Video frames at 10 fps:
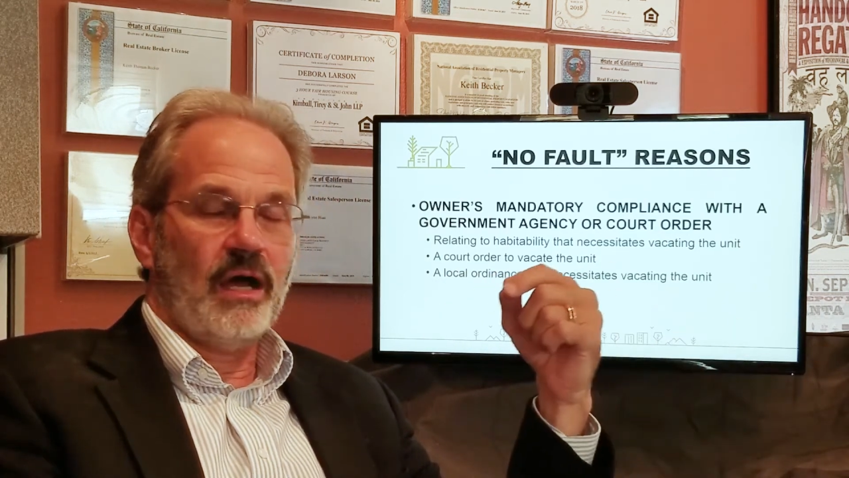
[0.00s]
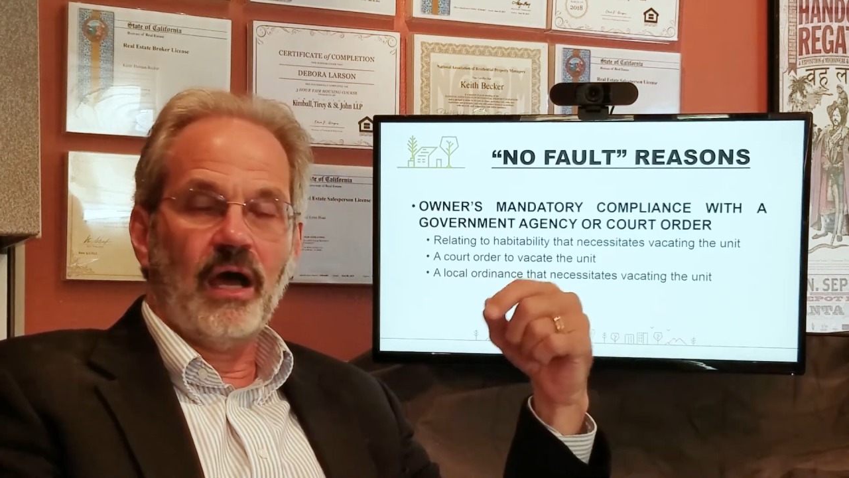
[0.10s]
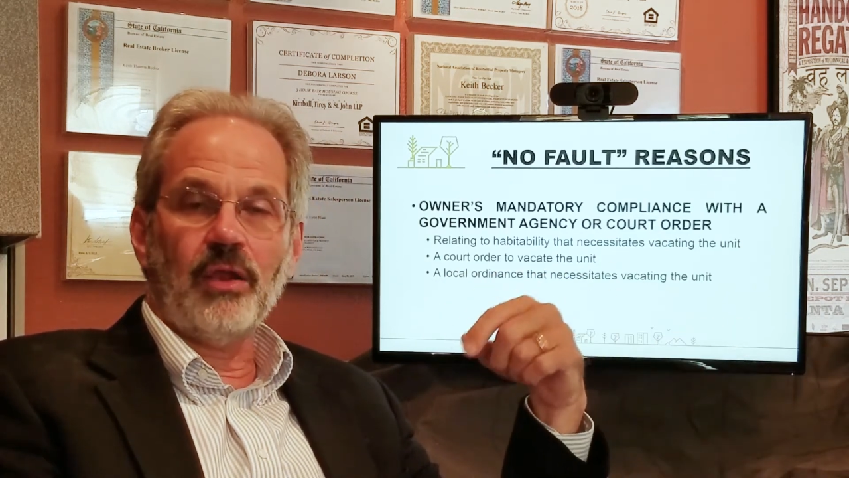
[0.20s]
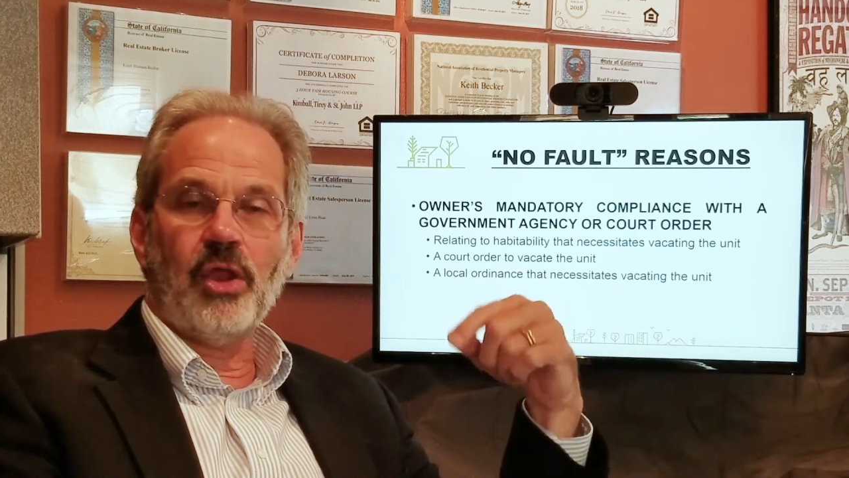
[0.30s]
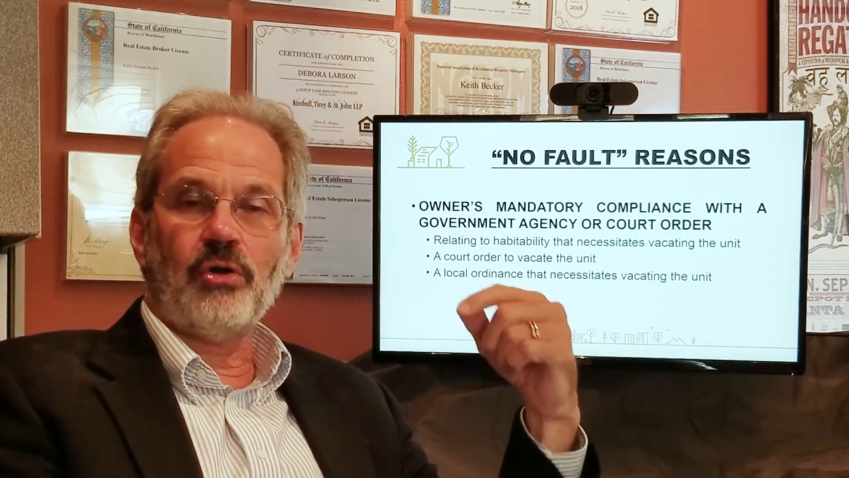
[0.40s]

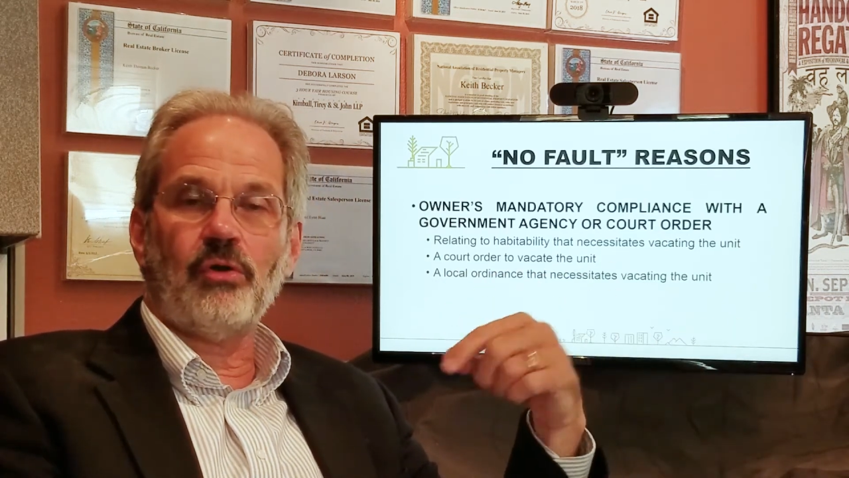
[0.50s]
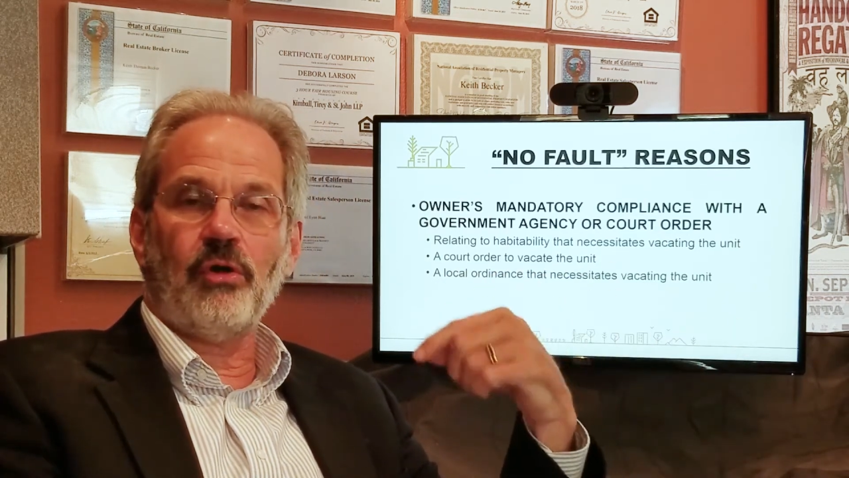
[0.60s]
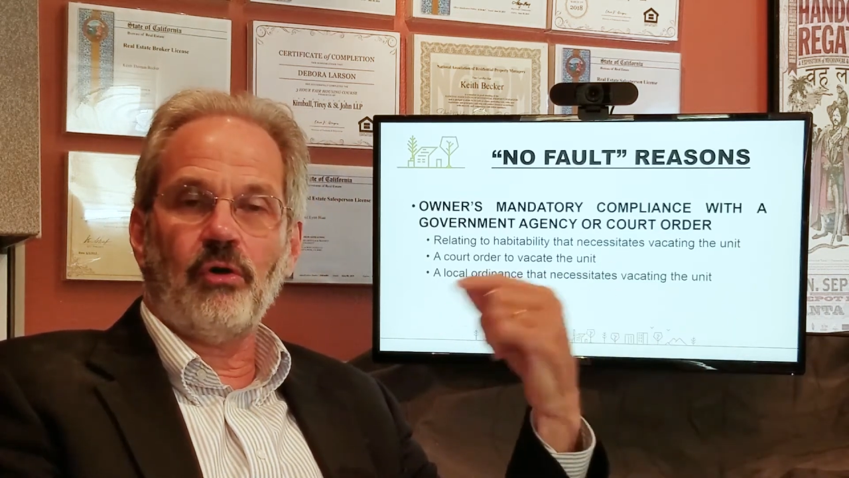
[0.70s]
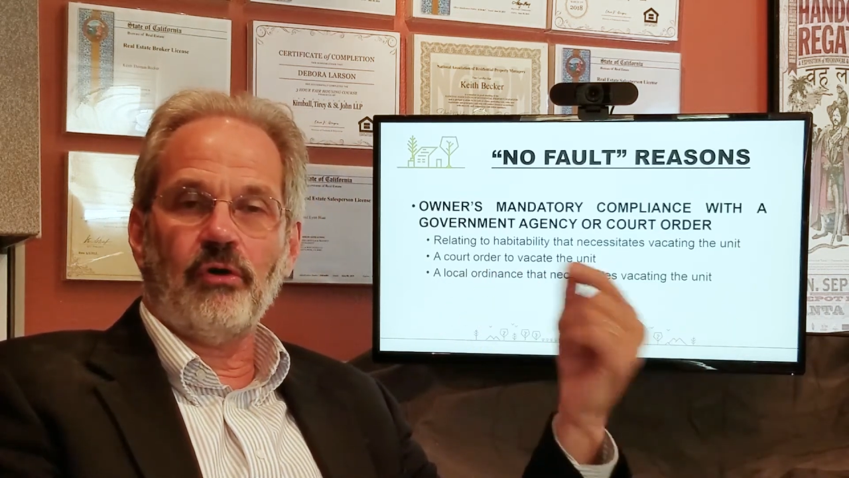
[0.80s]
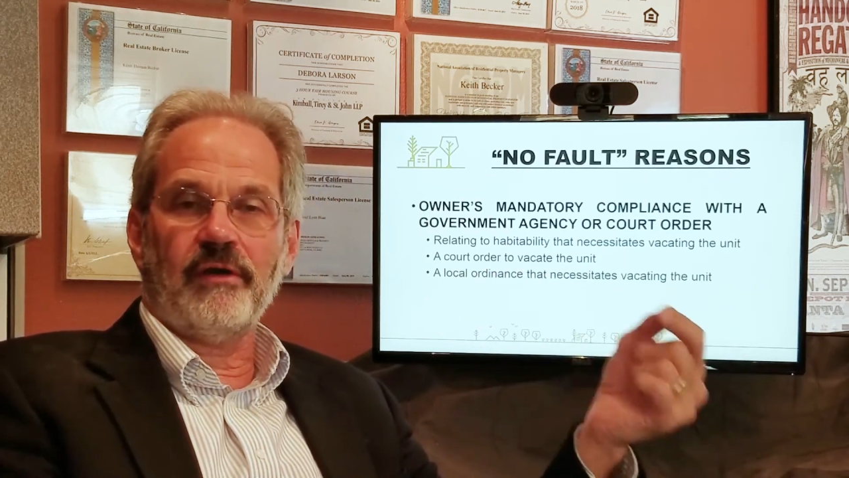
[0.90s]
A local
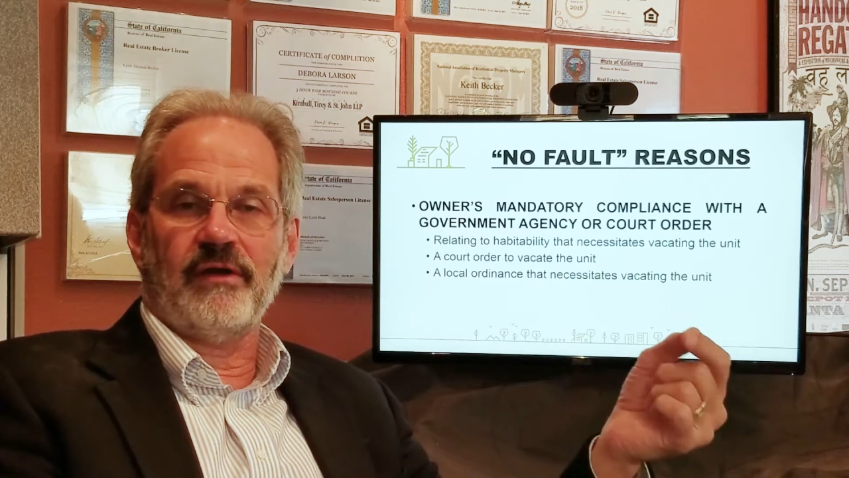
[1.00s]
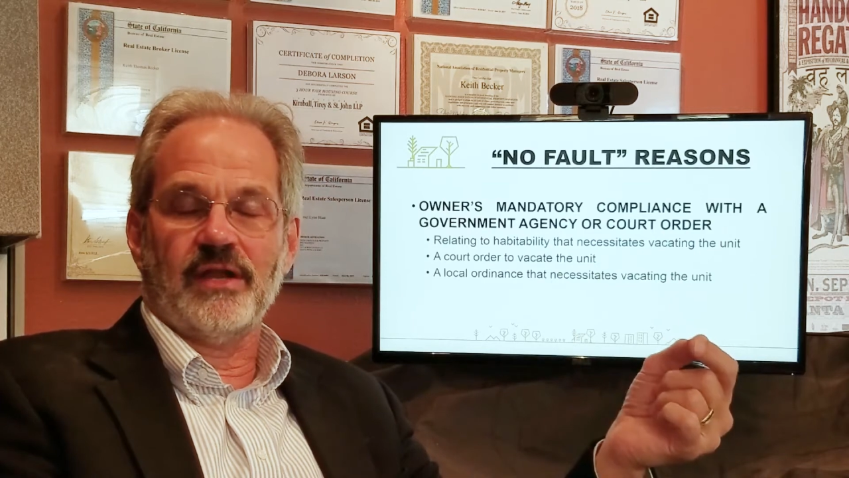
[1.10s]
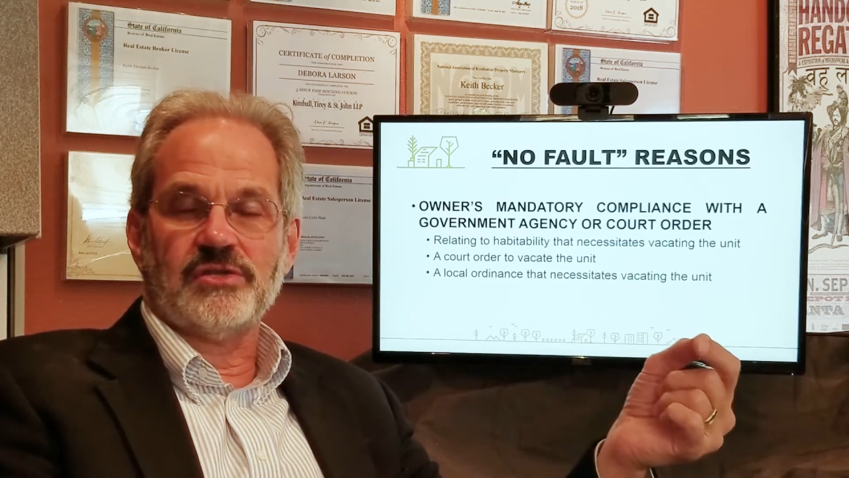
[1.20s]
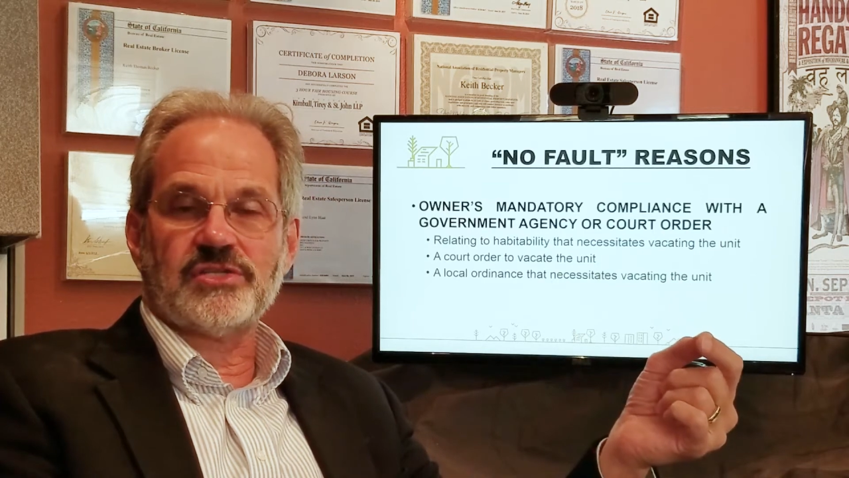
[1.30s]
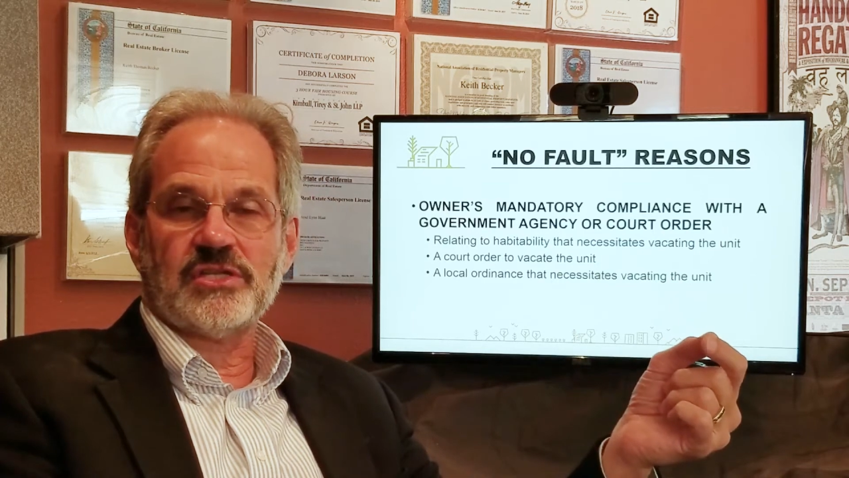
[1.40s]

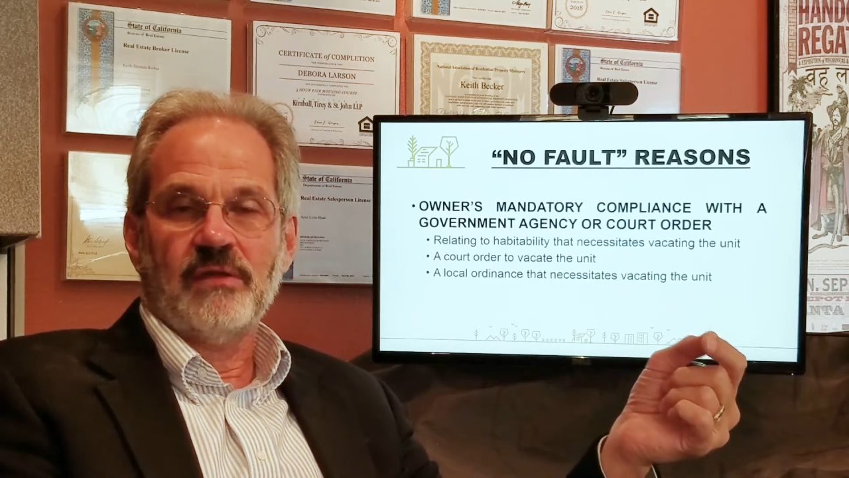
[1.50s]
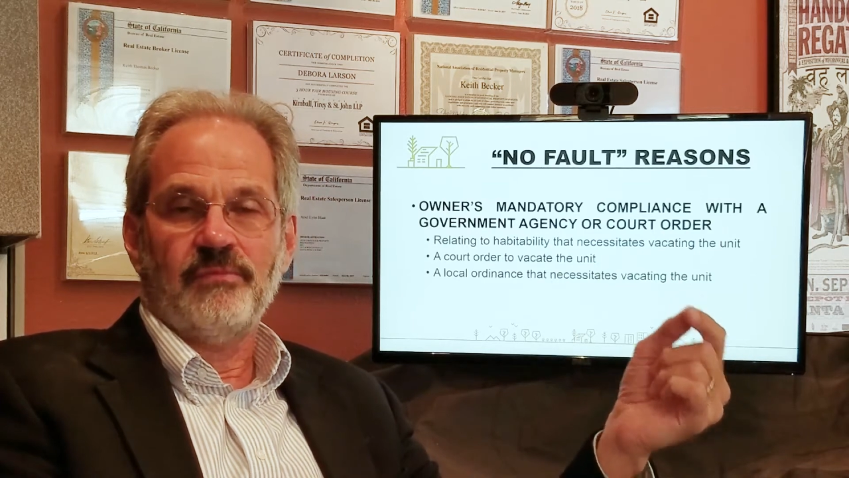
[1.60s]
ordinance,